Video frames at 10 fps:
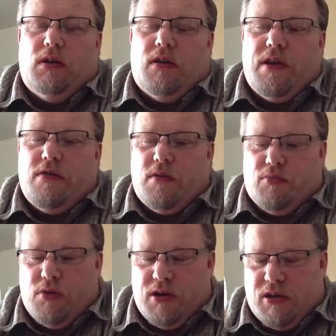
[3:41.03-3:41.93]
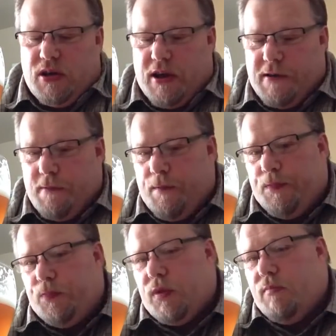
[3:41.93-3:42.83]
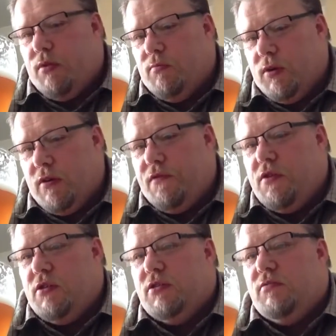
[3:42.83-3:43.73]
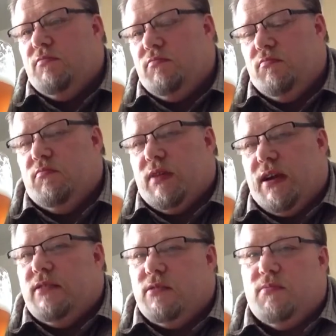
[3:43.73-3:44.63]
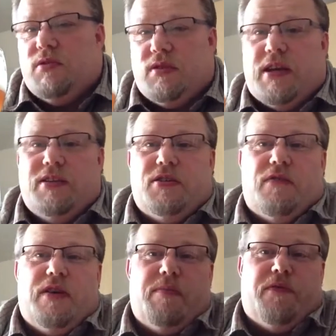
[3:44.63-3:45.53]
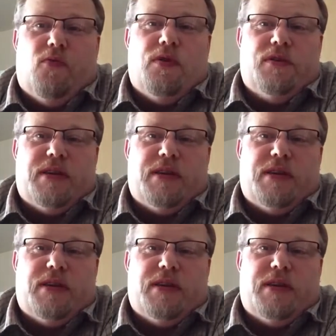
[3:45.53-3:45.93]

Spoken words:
I think I'd brew this again, but when I first had some tastes of it before it